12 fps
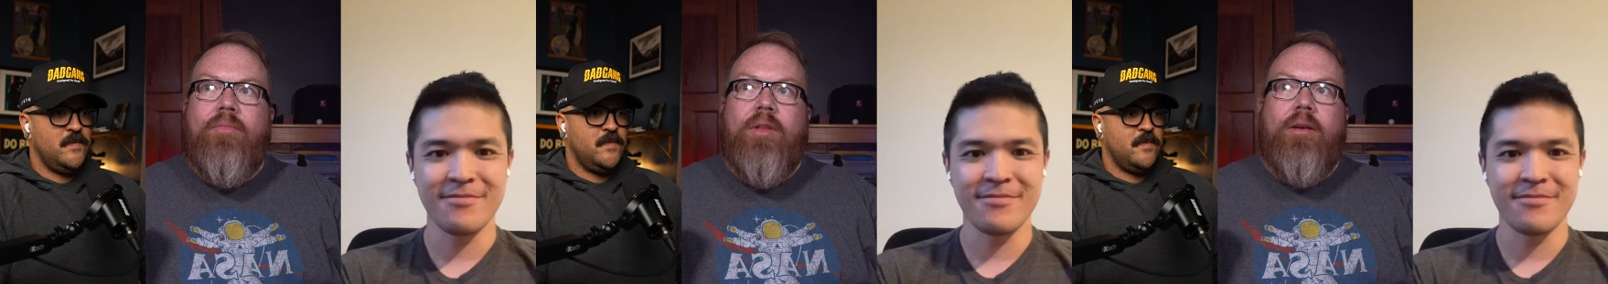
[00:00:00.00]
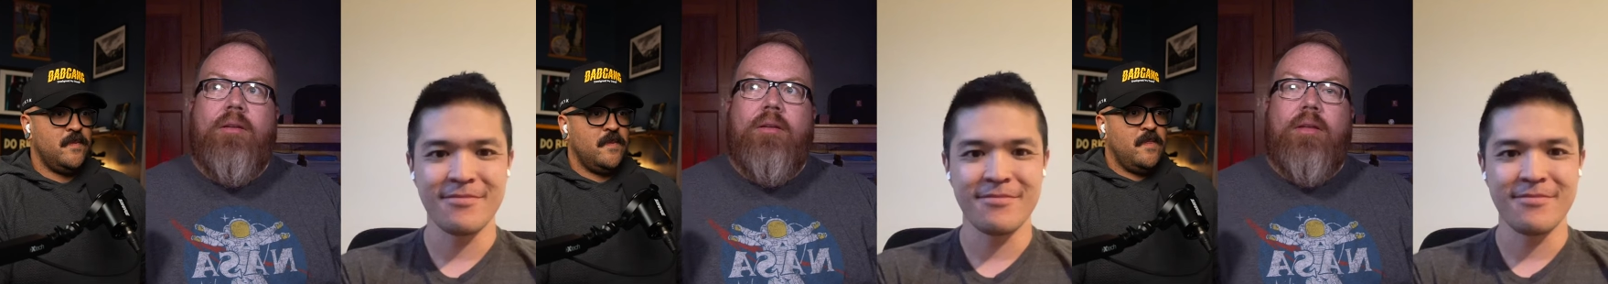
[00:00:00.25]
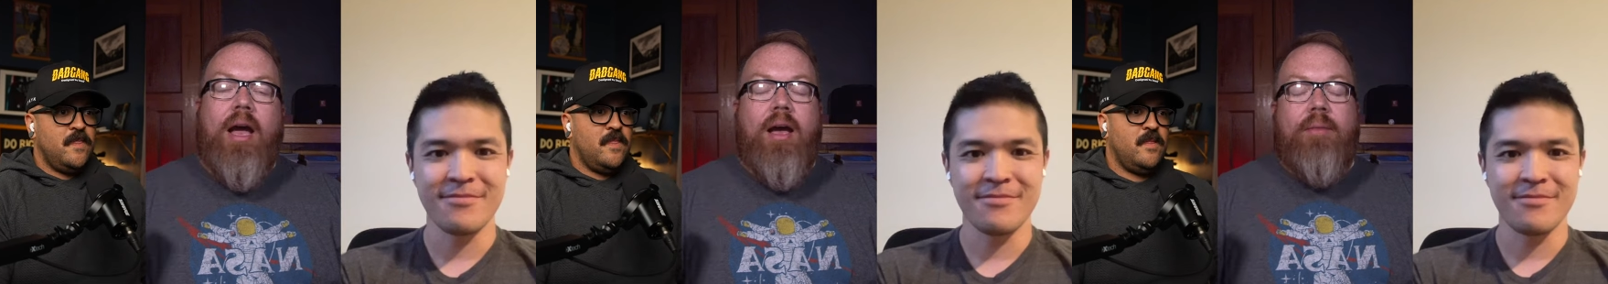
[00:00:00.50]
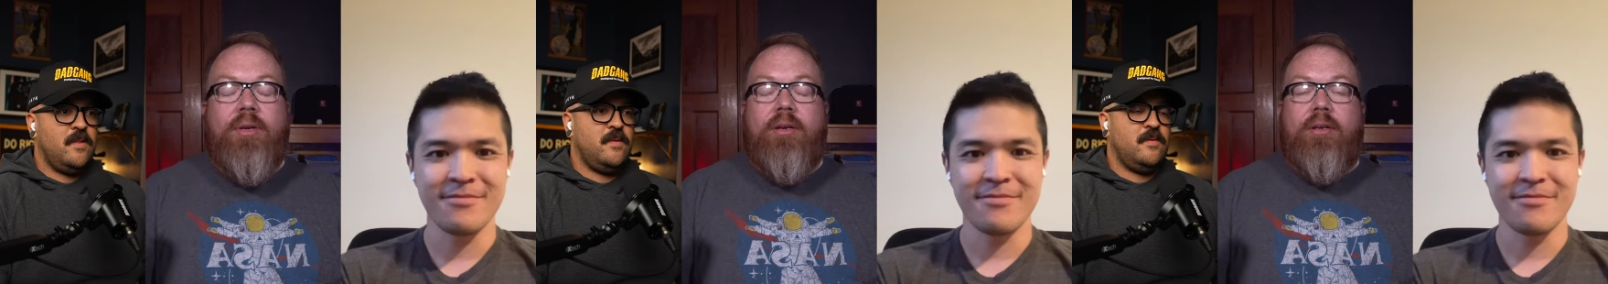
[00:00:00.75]
Speaker 1: Ah, I'm
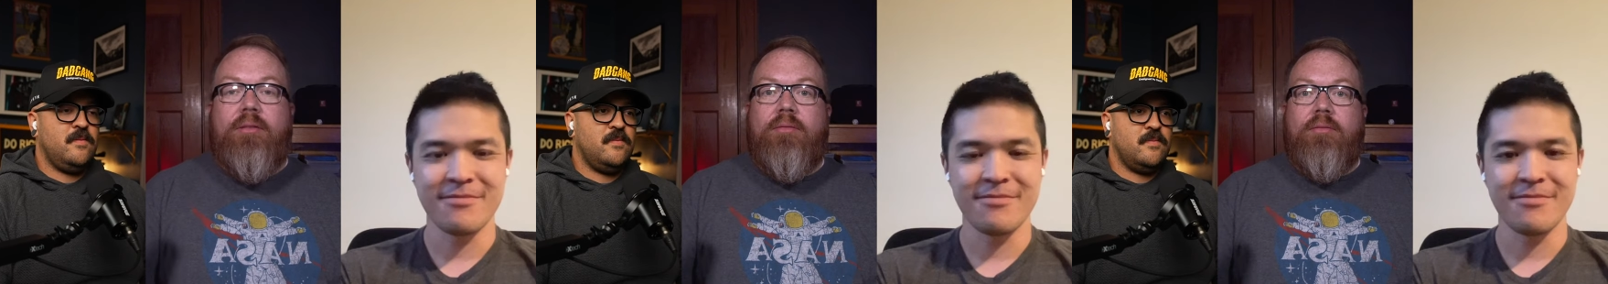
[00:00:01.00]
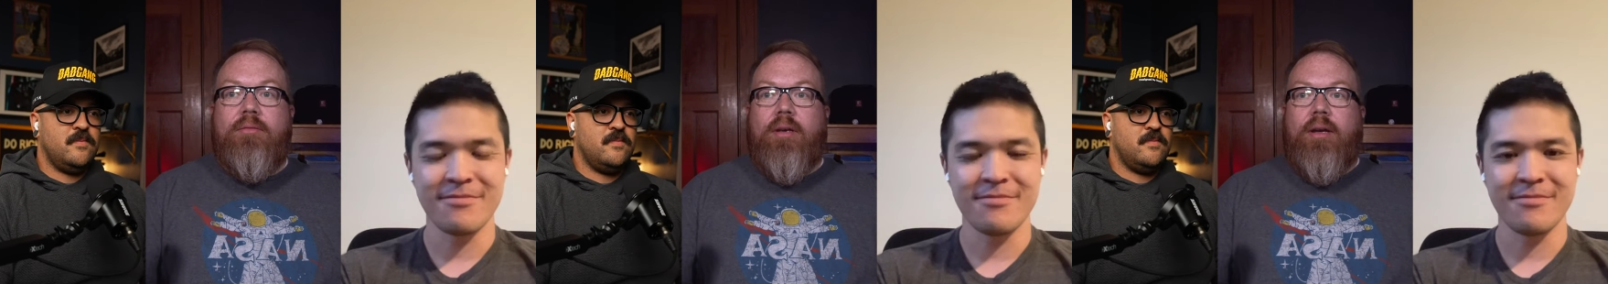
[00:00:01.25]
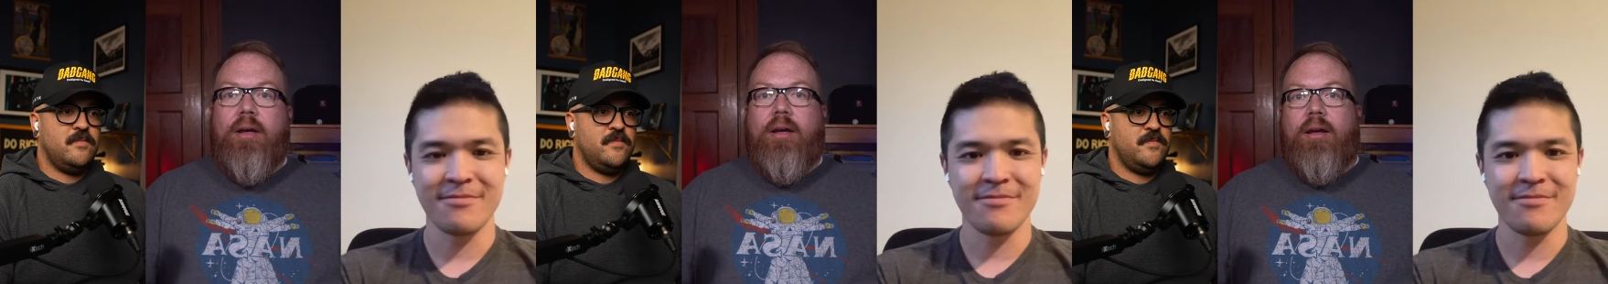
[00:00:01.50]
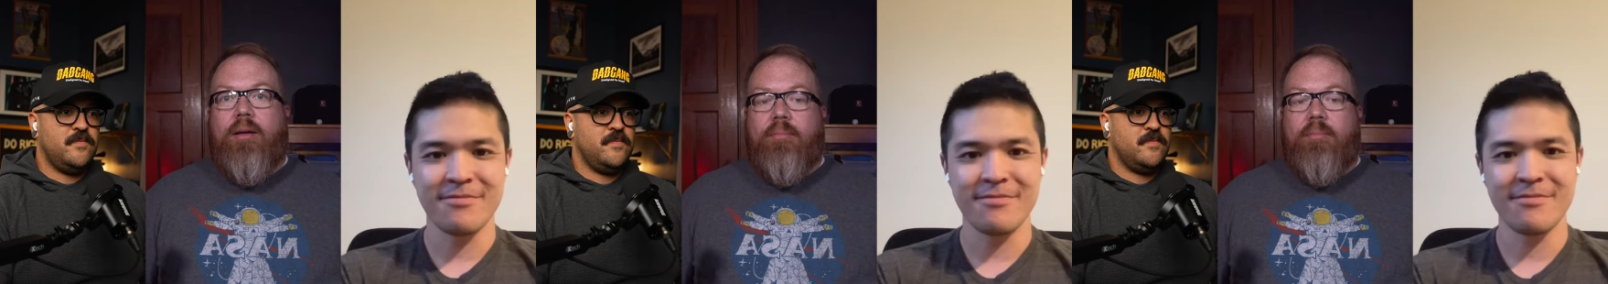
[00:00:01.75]
good.
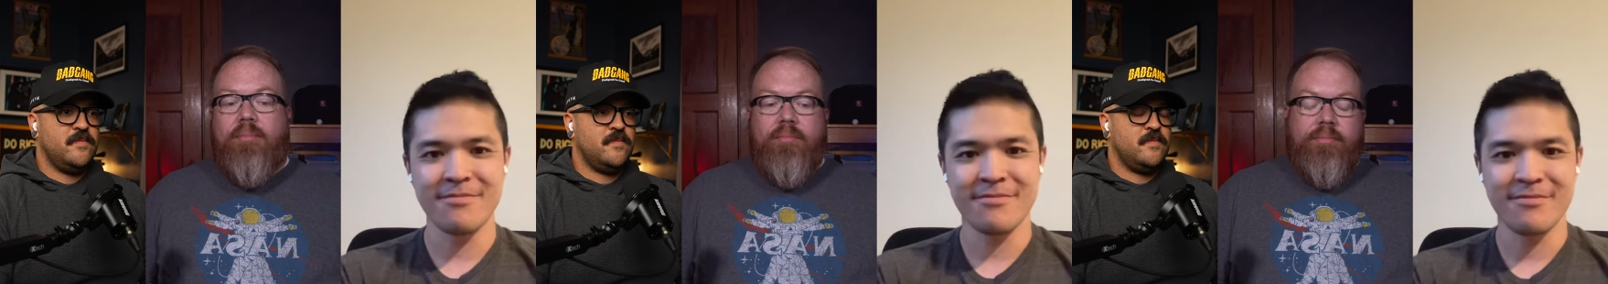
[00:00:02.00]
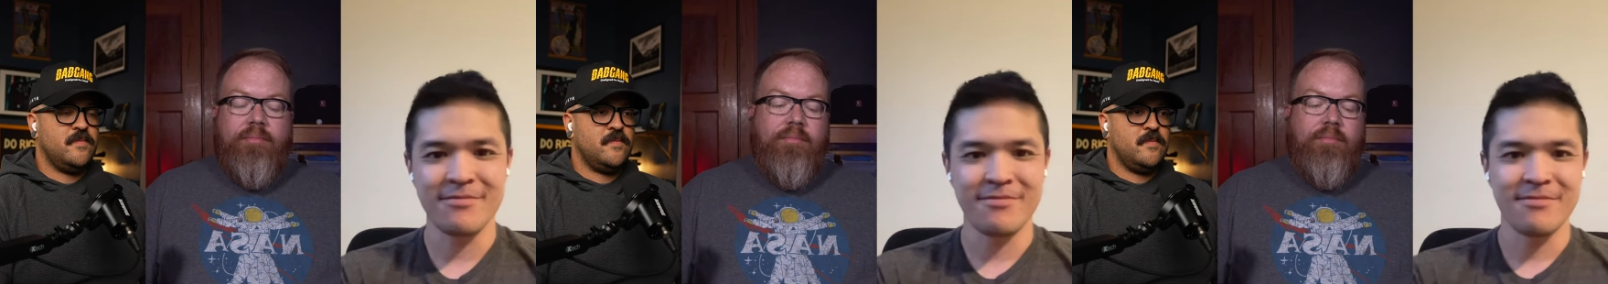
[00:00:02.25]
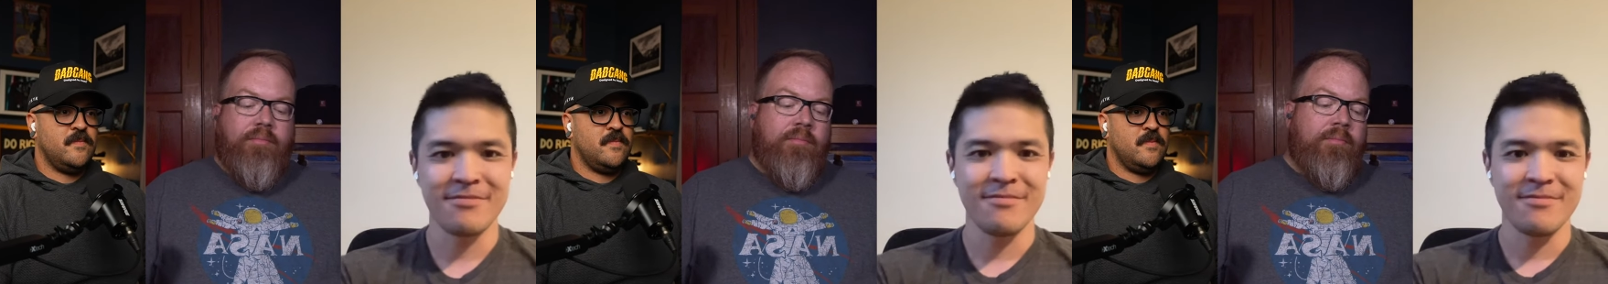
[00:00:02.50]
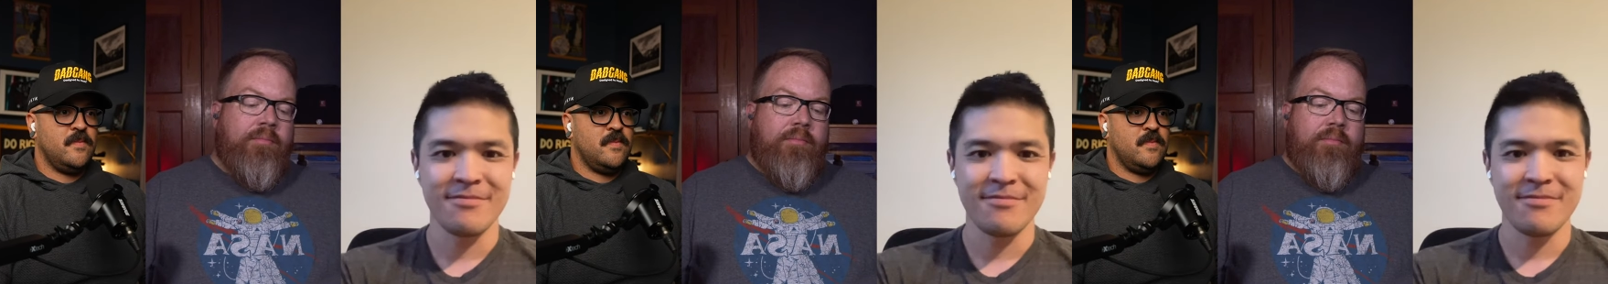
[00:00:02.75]
Um,
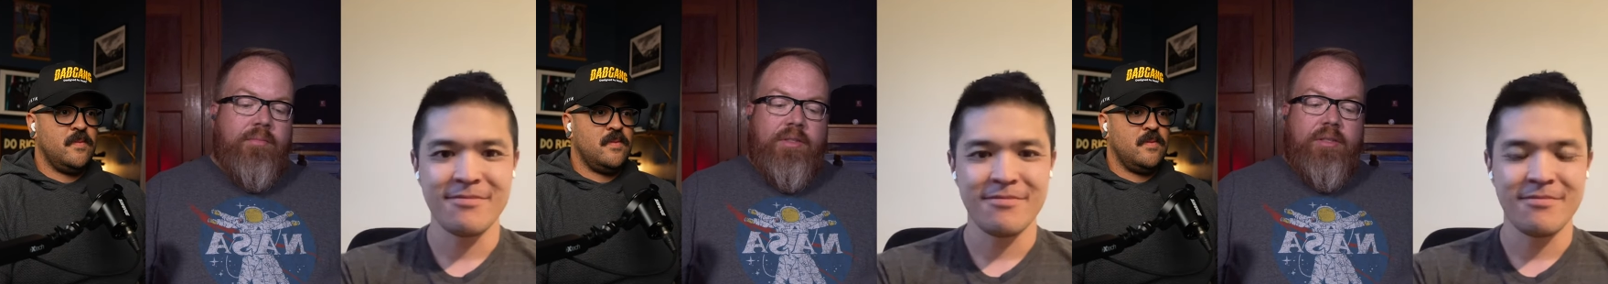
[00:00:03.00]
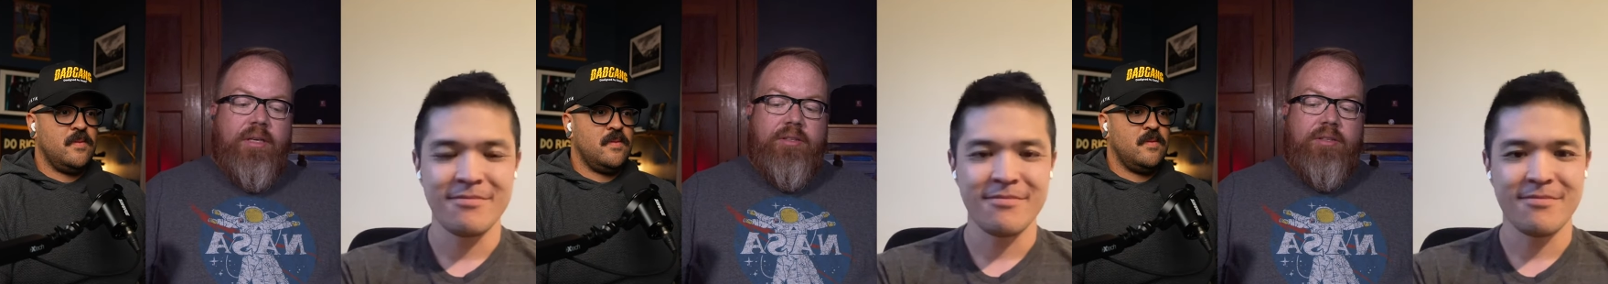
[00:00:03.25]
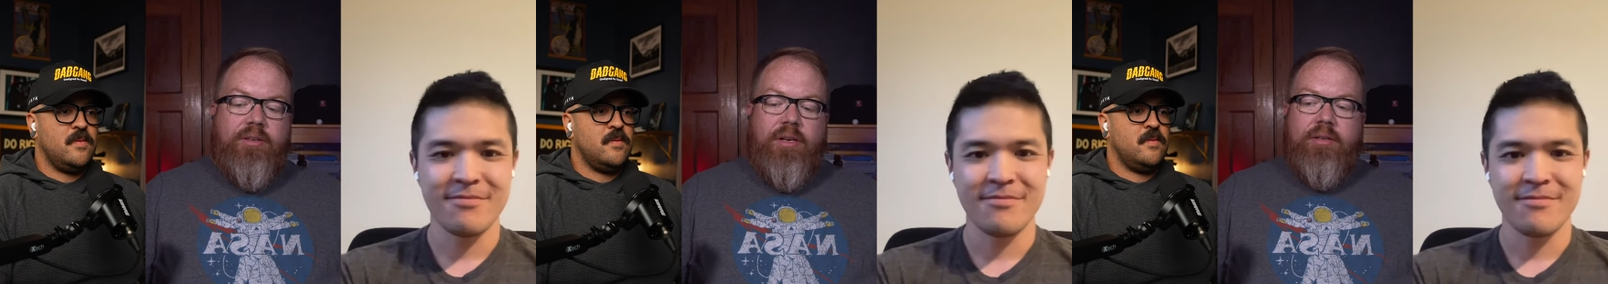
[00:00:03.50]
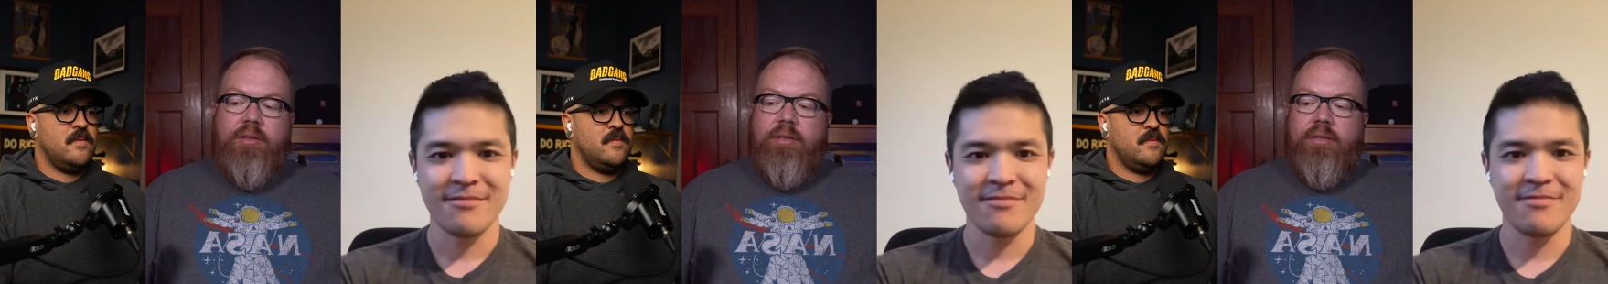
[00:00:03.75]
kids are all
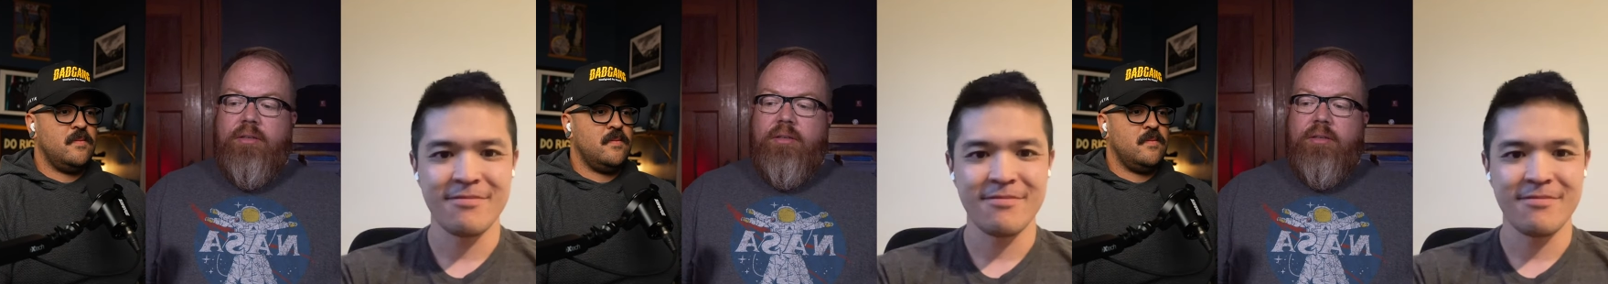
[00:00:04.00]
good.